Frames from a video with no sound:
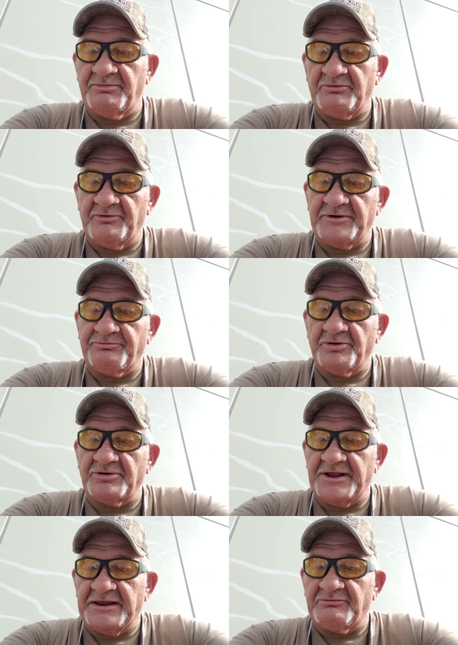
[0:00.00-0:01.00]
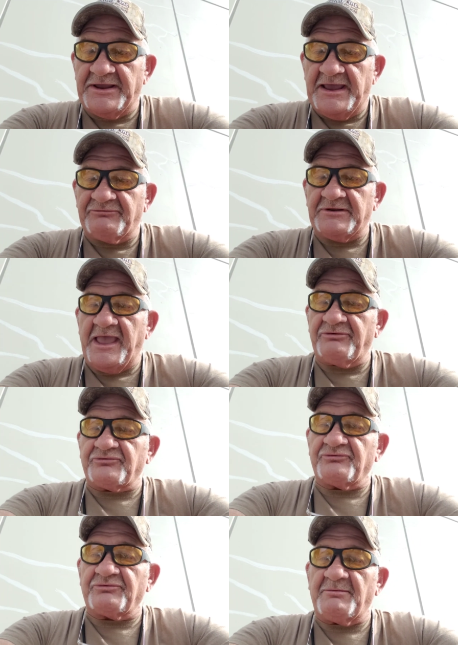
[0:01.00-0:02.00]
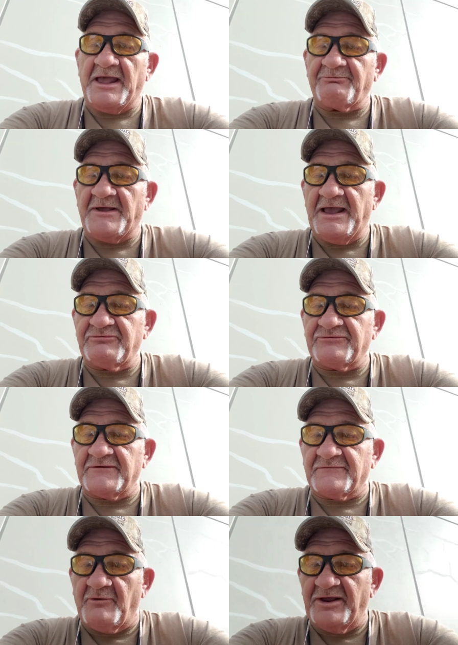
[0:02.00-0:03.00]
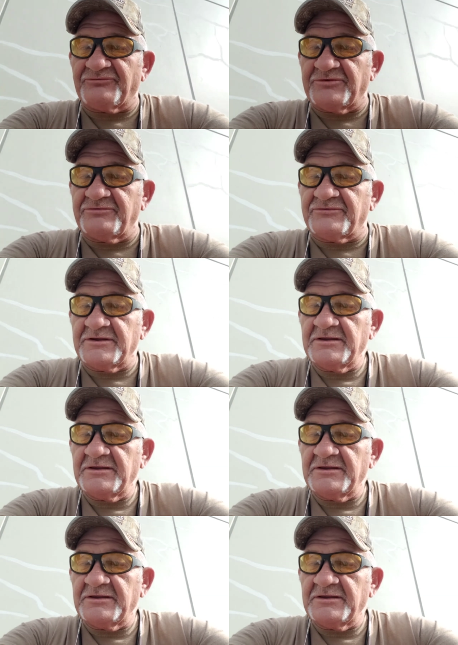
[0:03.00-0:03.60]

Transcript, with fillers: but when we pull in, we have to answer about five to six questions,